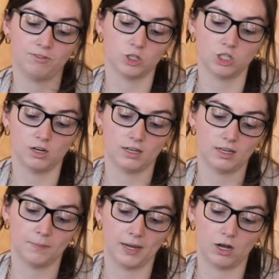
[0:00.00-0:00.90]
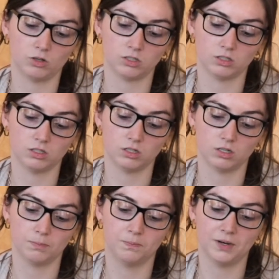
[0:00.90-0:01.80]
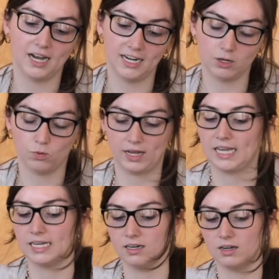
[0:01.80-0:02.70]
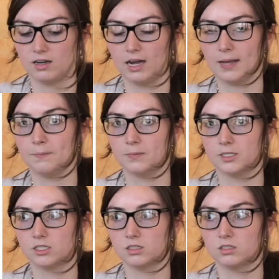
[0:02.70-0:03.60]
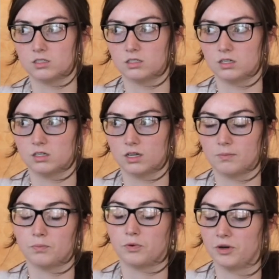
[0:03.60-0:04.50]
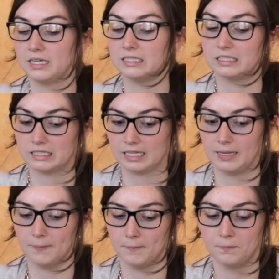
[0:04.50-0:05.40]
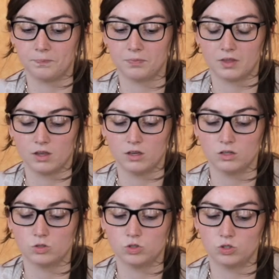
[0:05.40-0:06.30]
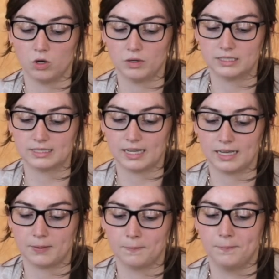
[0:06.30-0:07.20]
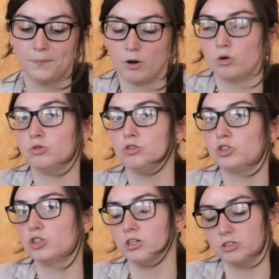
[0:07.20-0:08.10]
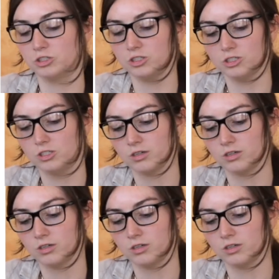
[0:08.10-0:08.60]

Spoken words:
they're talking about body weight, I'm pretty slim. So it's like bone structure.